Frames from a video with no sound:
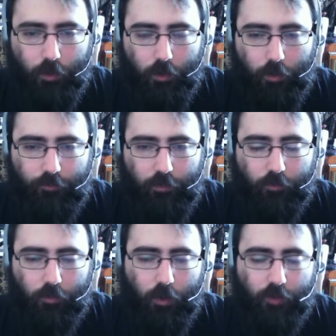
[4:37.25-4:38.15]

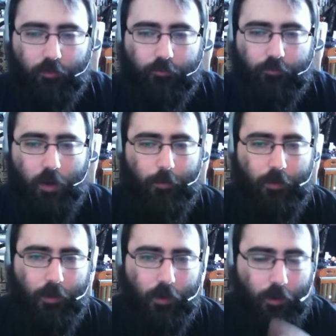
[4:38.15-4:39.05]
Fever, nausea, and
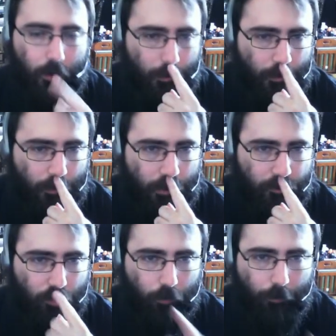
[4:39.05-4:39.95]
vomiting. Uh, I
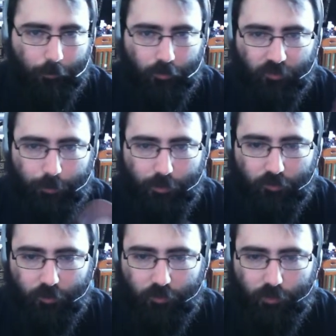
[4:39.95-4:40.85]
don't remember. Does
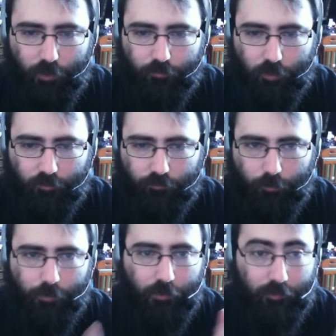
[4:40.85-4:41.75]
appendicitis have nausea and
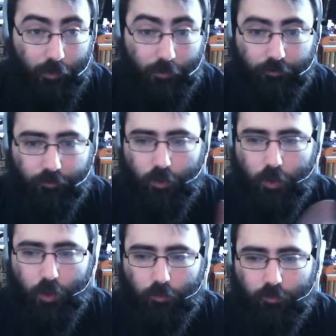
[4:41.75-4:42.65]
vomiting? It does.
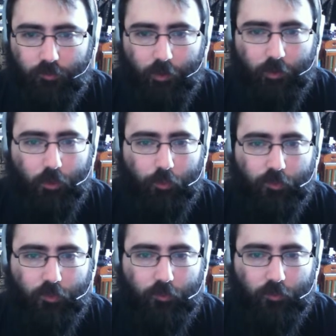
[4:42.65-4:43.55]
Let's diagnose
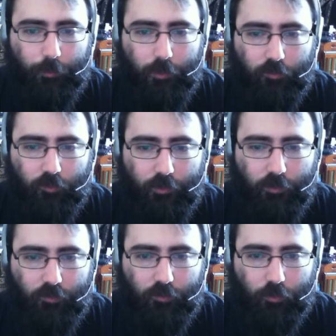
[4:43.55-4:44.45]
this as
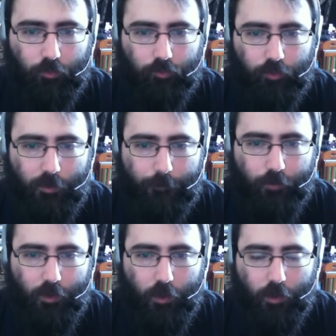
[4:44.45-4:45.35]
appendicitis. Good job.
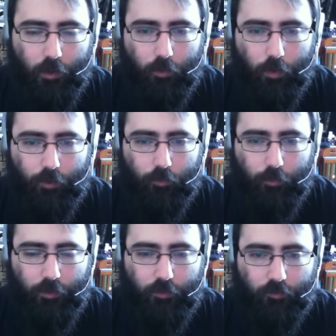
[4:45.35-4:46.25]
Uh, Wanda
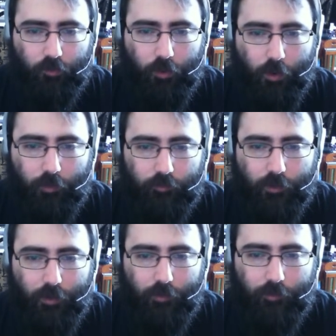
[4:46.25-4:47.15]
Green's got
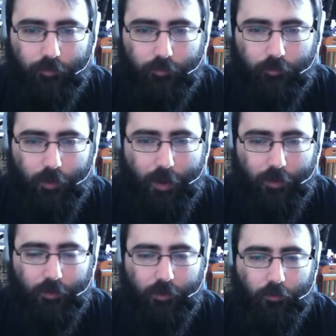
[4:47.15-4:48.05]

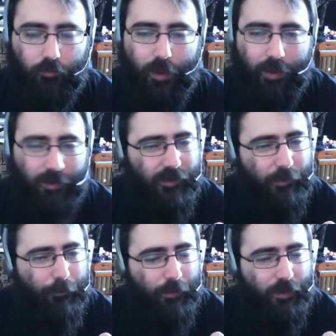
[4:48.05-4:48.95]
tachy,
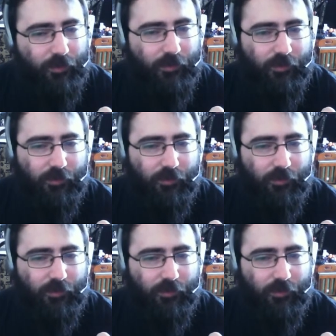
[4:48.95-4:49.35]
tachnipia.